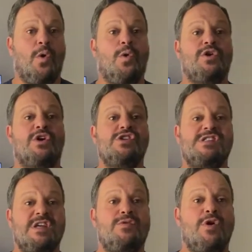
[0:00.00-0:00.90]
Or you're in
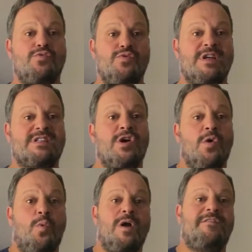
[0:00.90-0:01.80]
0 risk,
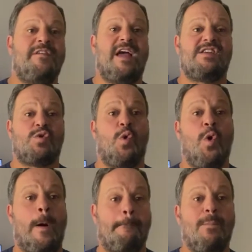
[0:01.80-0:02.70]
1 phase,
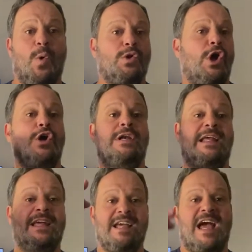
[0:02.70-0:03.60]
or maul
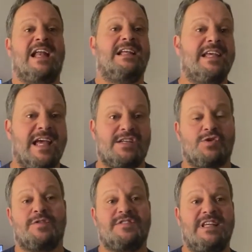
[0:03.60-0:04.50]
only and kick
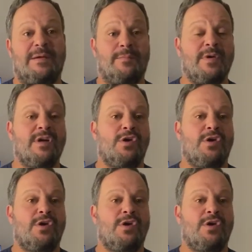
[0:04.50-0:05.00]
sort of team?